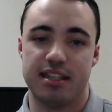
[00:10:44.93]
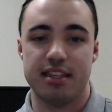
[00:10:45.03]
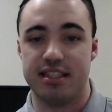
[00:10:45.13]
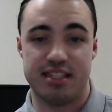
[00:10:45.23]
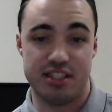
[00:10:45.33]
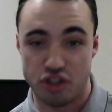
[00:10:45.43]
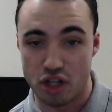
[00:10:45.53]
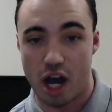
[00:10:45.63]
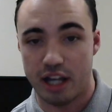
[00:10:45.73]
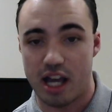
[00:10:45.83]
This is
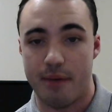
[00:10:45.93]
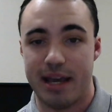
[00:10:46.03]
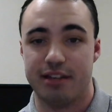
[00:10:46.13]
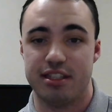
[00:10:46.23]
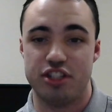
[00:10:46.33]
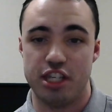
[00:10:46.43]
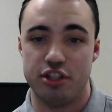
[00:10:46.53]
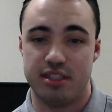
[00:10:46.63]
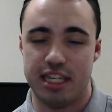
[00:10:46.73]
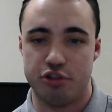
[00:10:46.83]
not about the
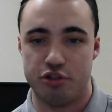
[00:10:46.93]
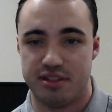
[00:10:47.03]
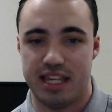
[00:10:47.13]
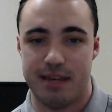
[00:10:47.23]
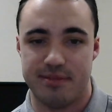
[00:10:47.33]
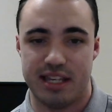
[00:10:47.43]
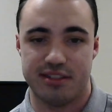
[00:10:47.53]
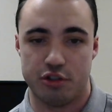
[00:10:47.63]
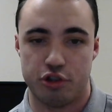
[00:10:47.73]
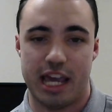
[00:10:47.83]
teacher's same-sex
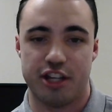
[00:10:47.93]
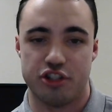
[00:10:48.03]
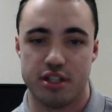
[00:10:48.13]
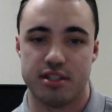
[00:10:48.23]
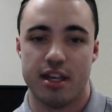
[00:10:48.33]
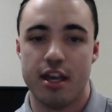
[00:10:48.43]
attractions,